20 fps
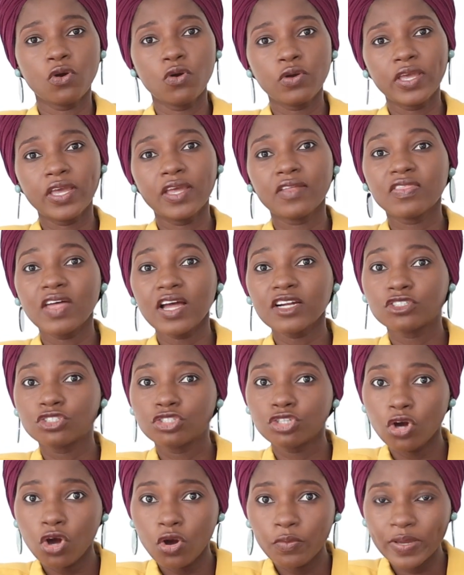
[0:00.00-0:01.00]
Okay,
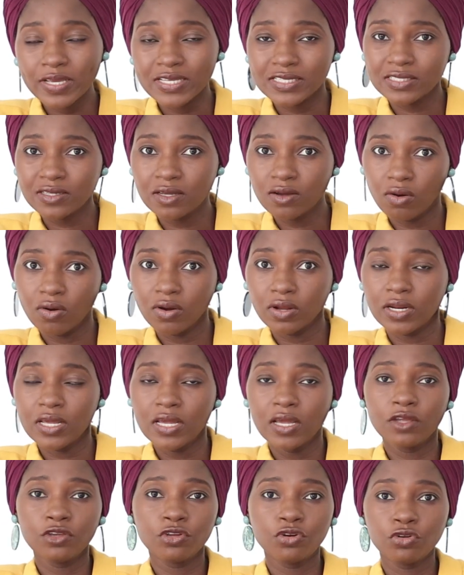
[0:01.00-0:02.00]
that job is gone.
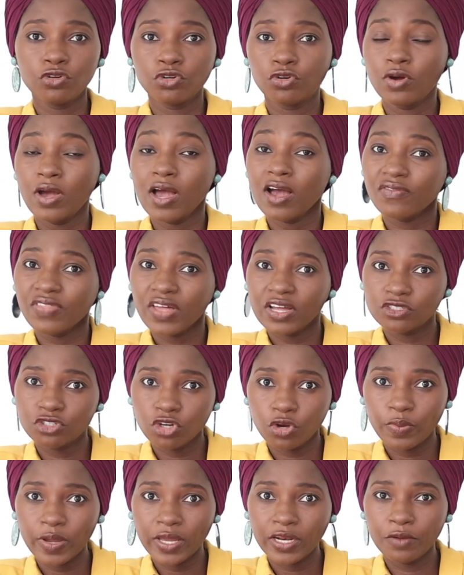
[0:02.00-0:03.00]
You don't have that
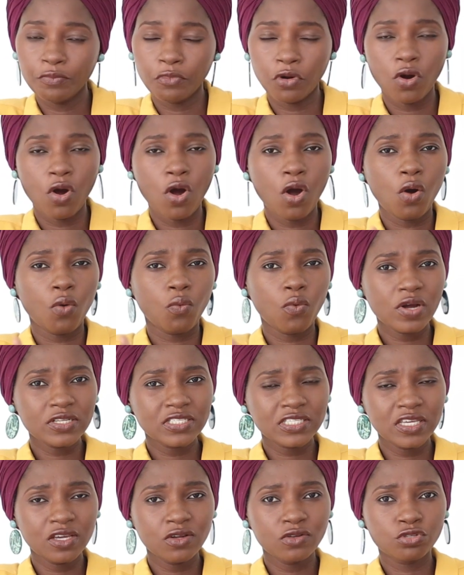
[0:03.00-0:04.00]
job anymore.
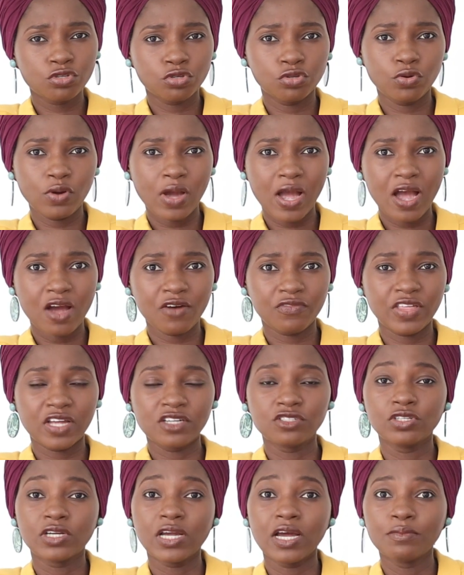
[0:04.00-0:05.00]
What skills do you have
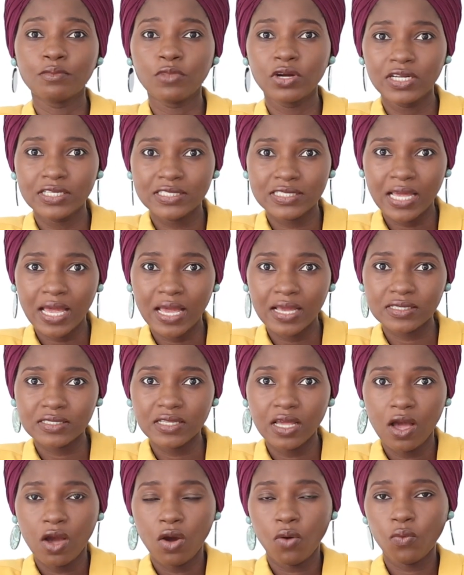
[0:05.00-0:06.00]
that you can monetize?